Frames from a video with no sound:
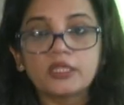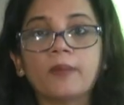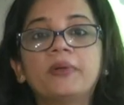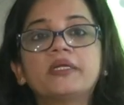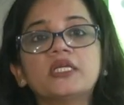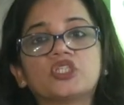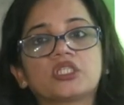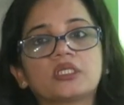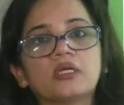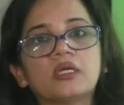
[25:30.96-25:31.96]
The
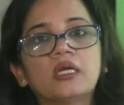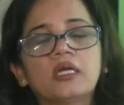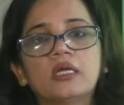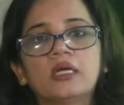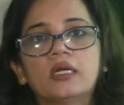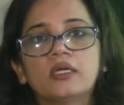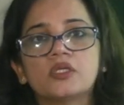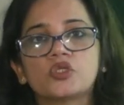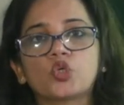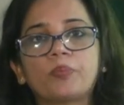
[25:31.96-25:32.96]
British
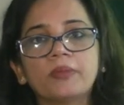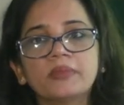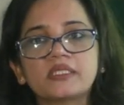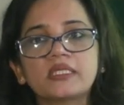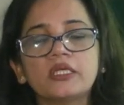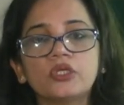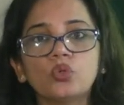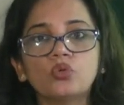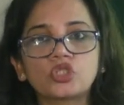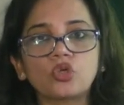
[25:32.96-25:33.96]
supremacy
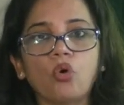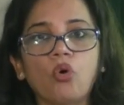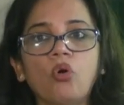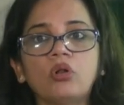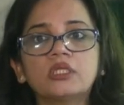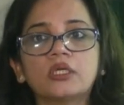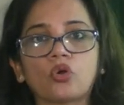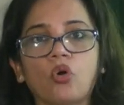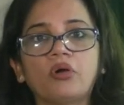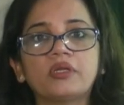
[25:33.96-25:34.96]
used all the
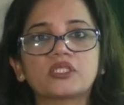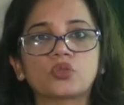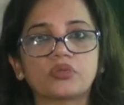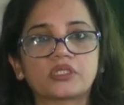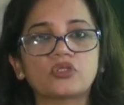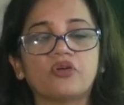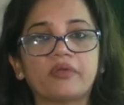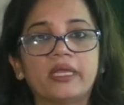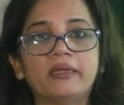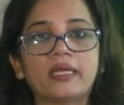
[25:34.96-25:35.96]
raw resources
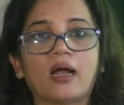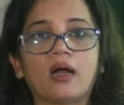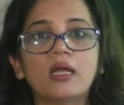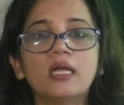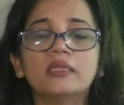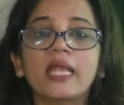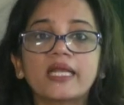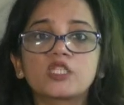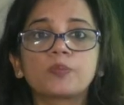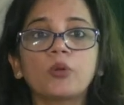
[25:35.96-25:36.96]
of India. They
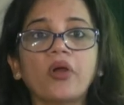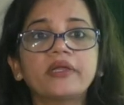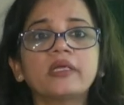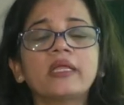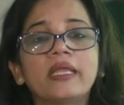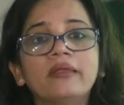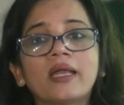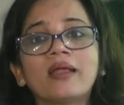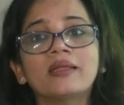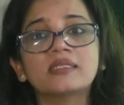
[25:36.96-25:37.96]
exploited
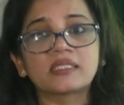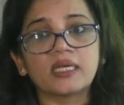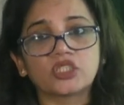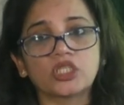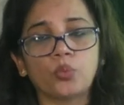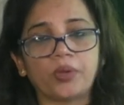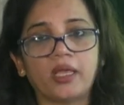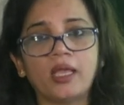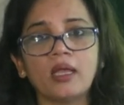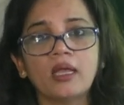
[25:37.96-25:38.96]
India in such a
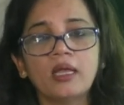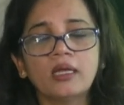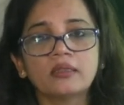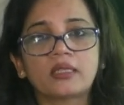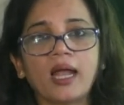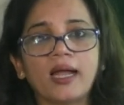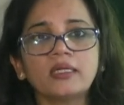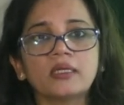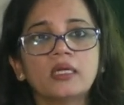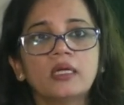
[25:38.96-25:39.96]
way that
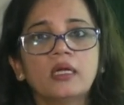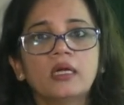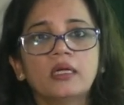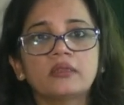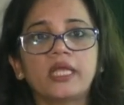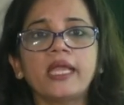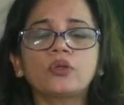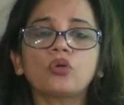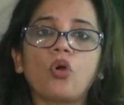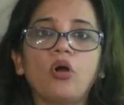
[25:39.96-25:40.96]
they
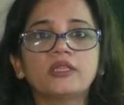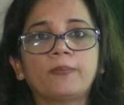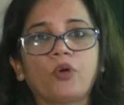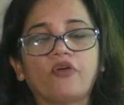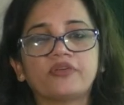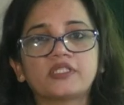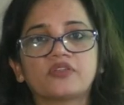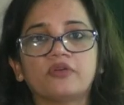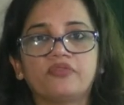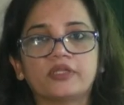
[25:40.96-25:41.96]
took all the profits
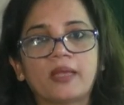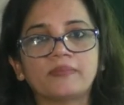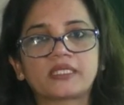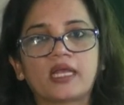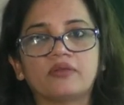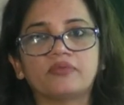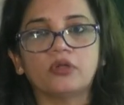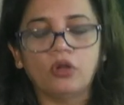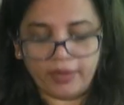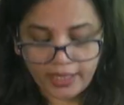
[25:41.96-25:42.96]
for themselves,
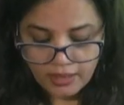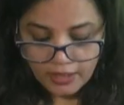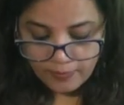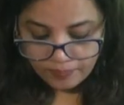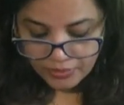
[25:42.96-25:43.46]
right?